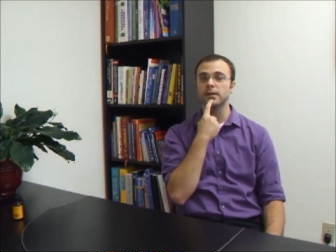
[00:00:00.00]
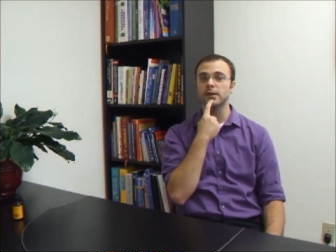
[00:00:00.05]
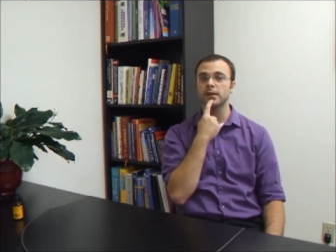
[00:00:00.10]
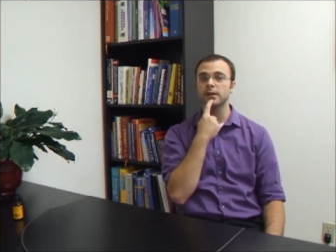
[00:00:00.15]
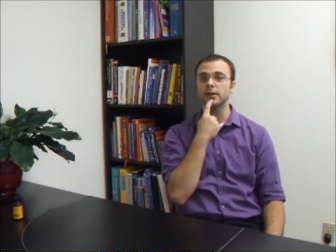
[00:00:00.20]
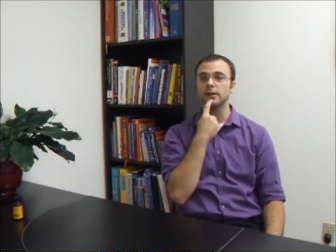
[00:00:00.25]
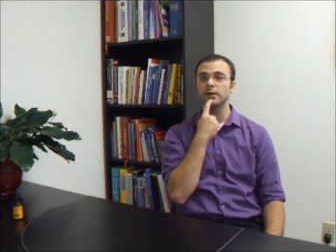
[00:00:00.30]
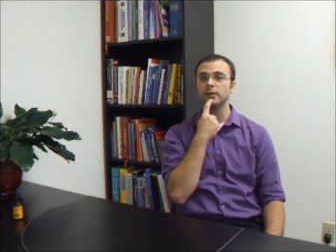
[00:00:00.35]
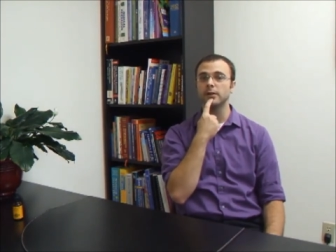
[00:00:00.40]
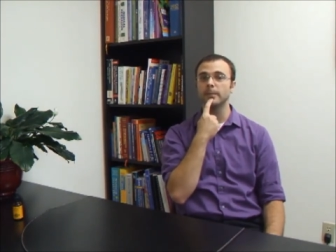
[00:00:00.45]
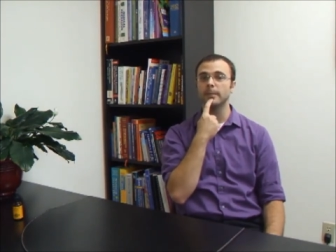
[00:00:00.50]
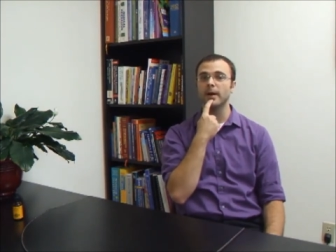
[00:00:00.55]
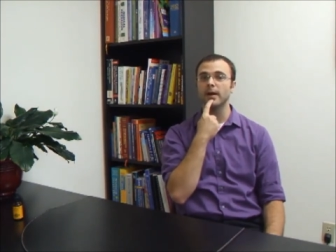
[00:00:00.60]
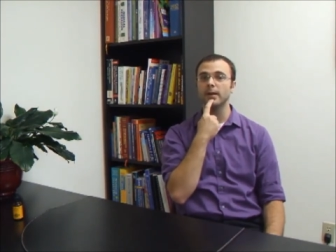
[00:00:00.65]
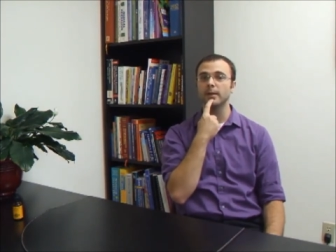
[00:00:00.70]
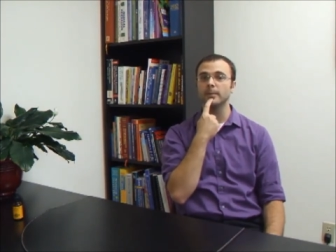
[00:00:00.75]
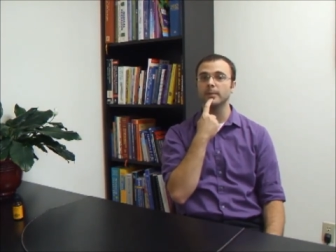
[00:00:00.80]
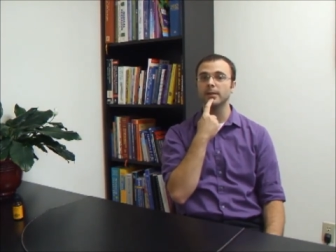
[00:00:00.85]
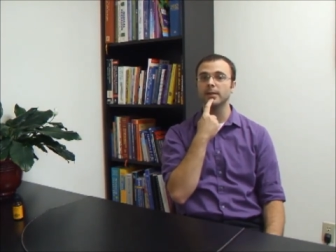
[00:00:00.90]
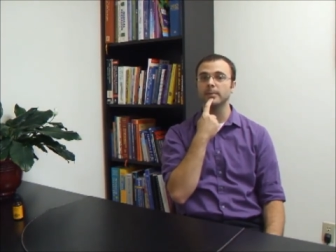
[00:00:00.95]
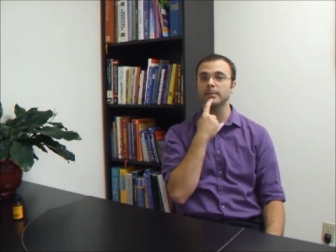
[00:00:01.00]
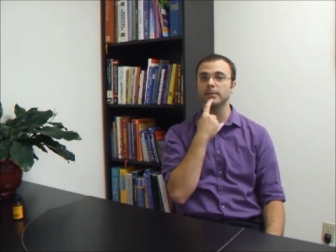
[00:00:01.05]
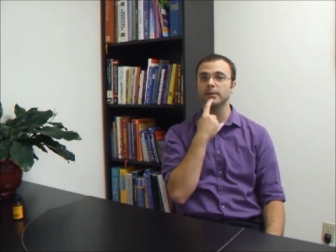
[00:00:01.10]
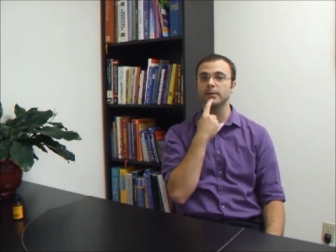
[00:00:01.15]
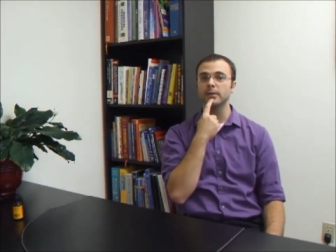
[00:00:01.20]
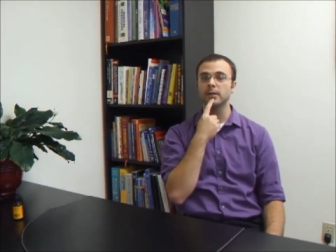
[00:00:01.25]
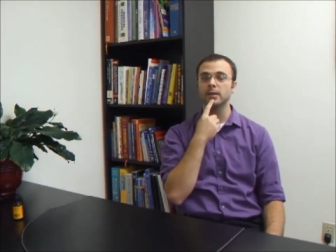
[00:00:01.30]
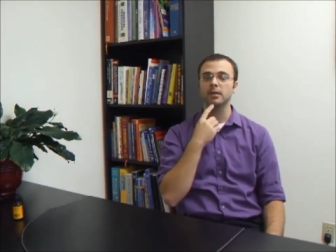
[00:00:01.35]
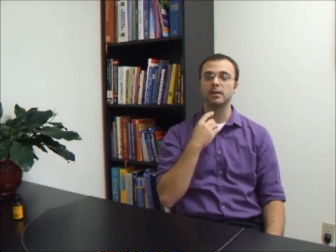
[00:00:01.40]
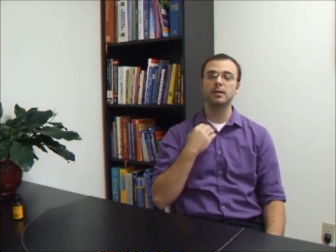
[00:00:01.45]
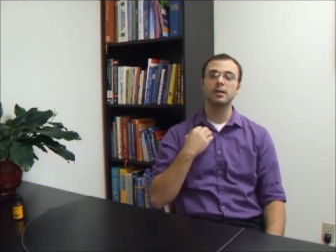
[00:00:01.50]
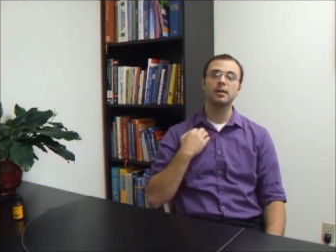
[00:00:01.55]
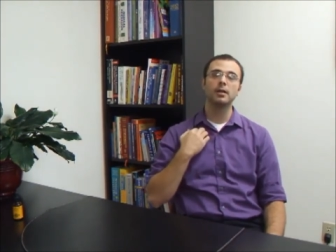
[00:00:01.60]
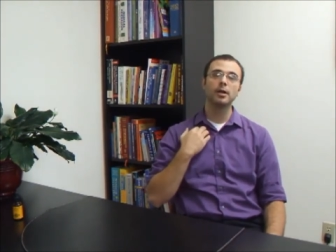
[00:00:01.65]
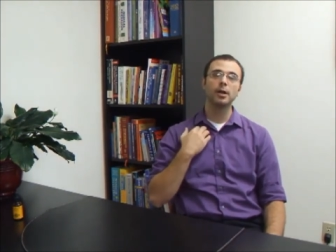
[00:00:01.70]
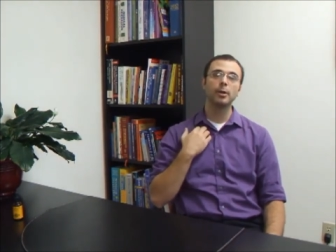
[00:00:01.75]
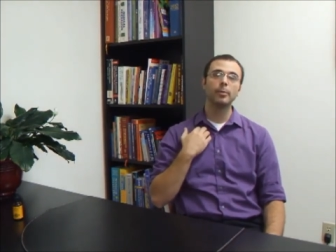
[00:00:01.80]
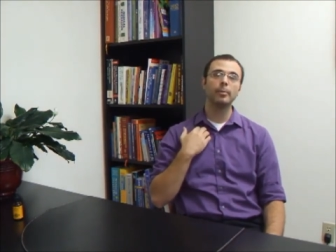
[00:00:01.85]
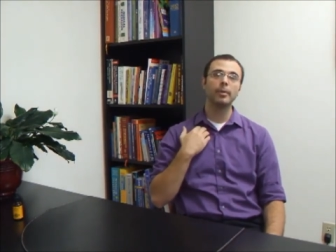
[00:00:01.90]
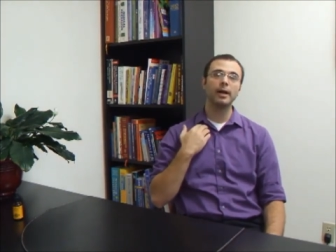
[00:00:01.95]
under your bottom lip,
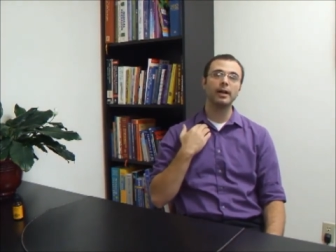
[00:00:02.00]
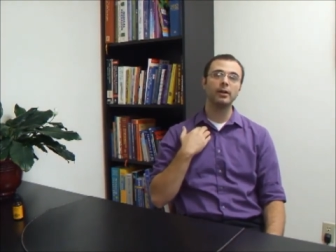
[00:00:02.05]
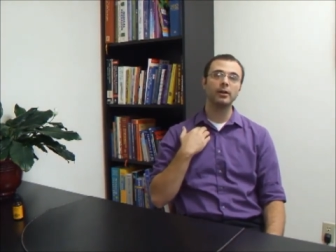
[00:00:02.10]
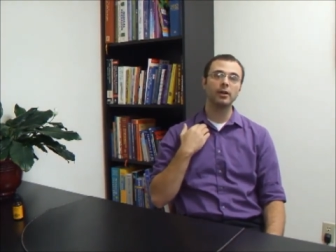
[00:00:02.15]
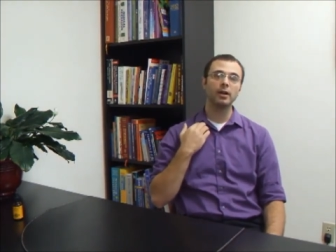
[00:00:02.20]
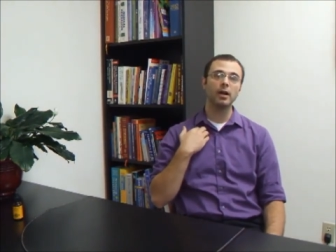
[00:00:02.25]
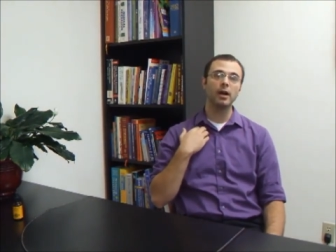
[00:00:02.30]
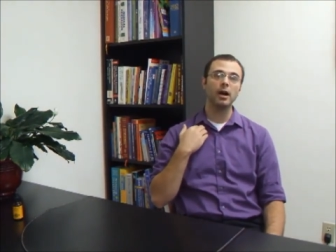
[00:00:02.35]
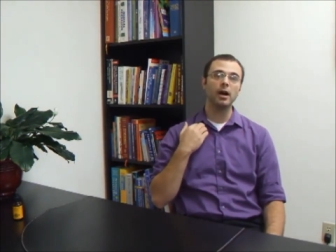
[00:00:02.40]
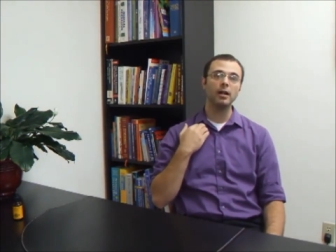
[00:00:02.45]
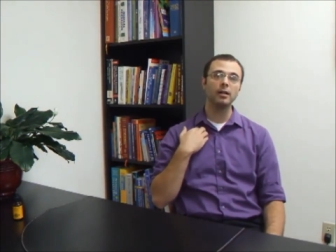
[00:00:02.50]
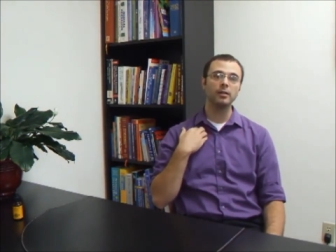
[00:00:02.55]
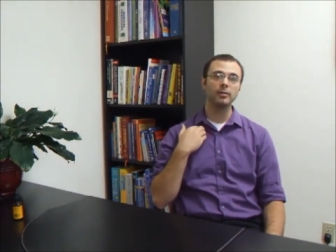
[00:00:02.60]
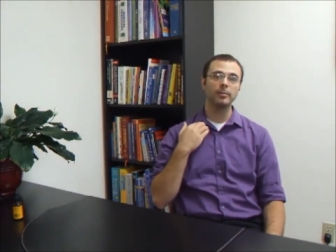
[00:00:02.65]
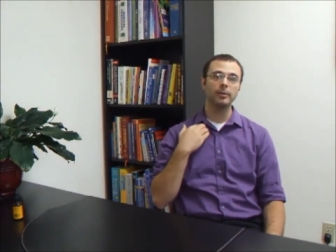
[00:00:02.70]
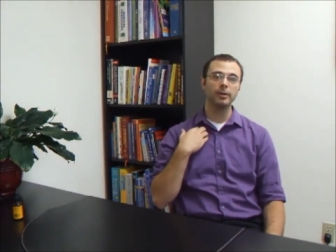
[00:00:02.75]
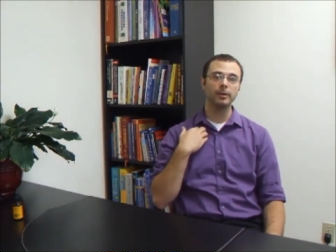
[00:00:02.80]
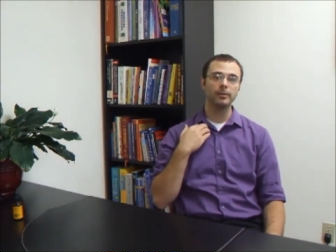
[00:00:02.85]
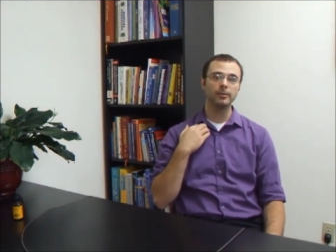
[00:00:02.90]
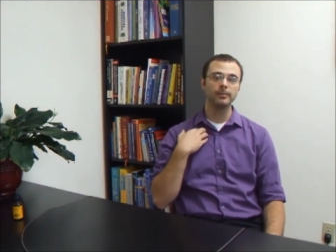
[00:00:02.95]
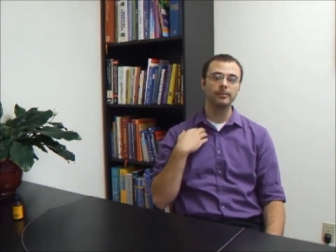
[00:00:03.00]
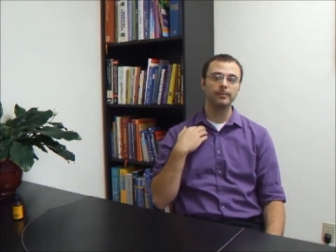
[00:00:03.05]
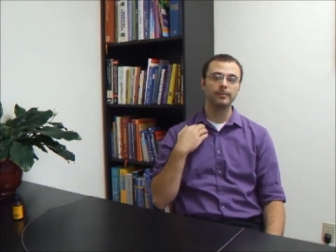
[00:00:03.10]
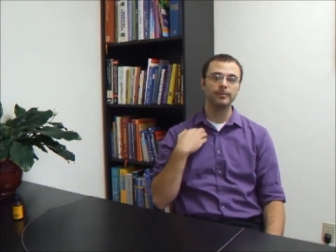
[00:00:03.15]
by your collarbone,